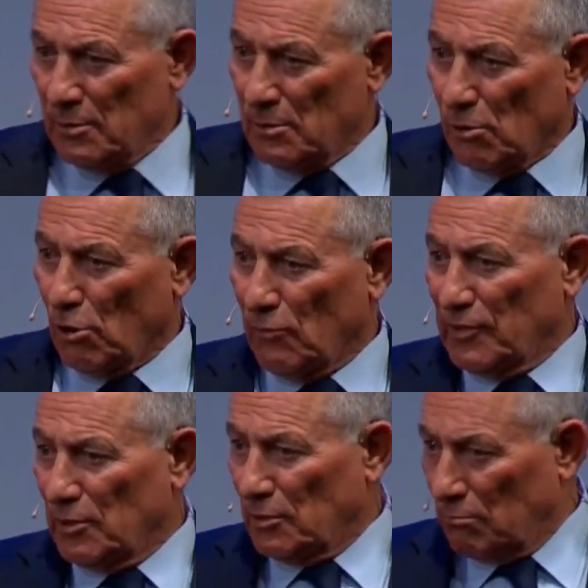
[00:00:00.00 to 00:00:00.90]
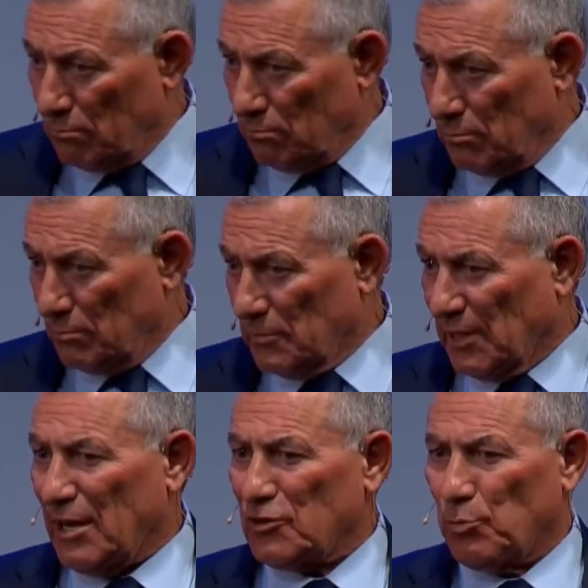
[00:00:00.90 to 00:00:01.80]
all over the
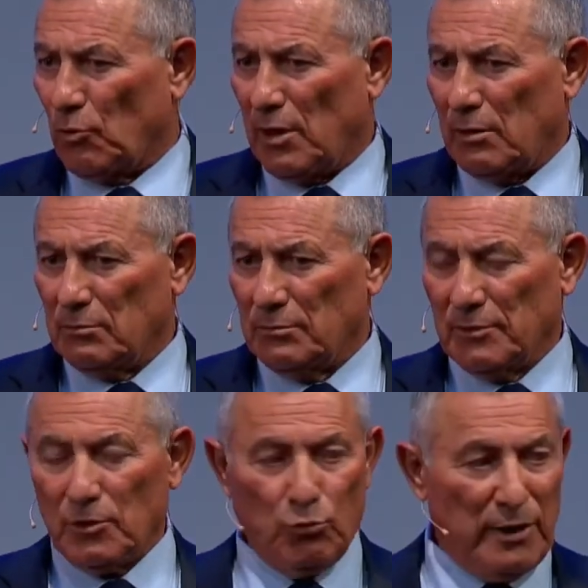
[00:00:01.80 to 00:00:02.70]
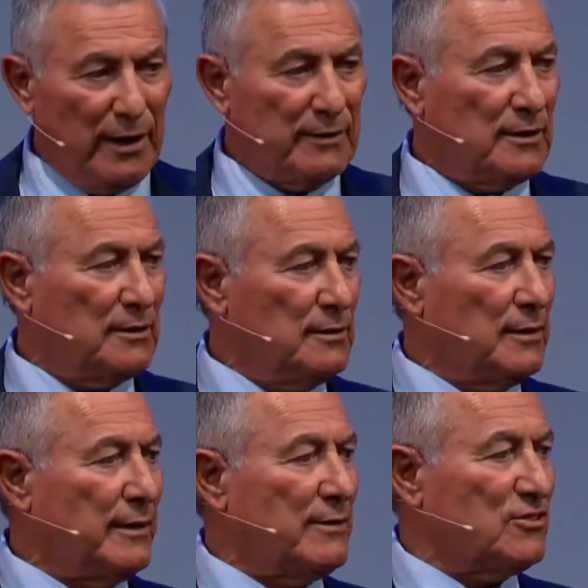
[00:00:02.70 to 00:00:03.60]
diaspora created
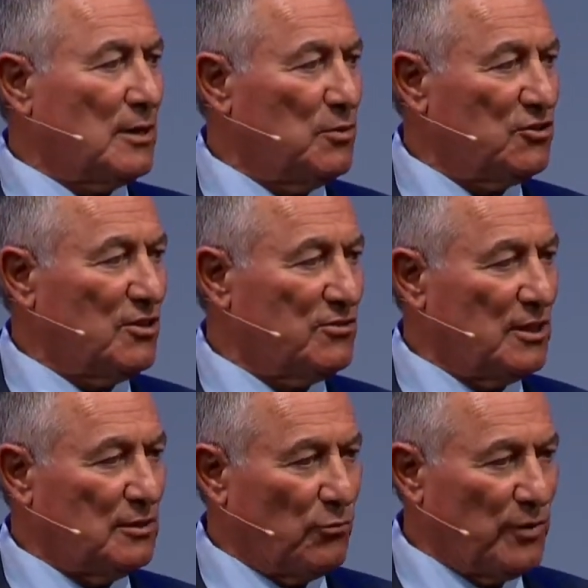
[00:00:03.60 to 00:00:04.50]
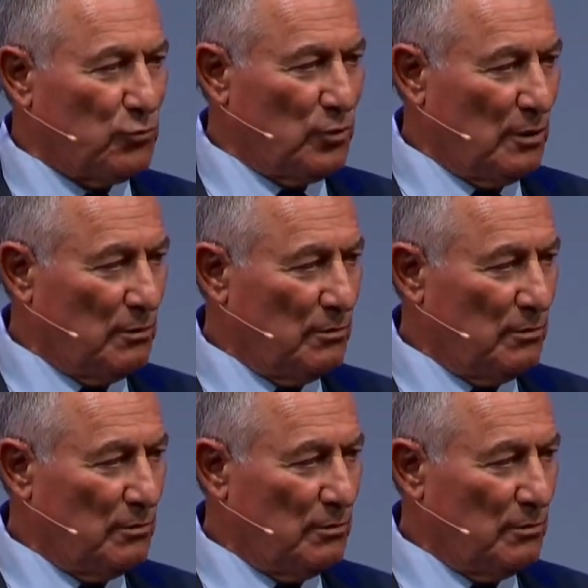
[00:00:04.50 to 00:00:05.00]
and established the State of Israel.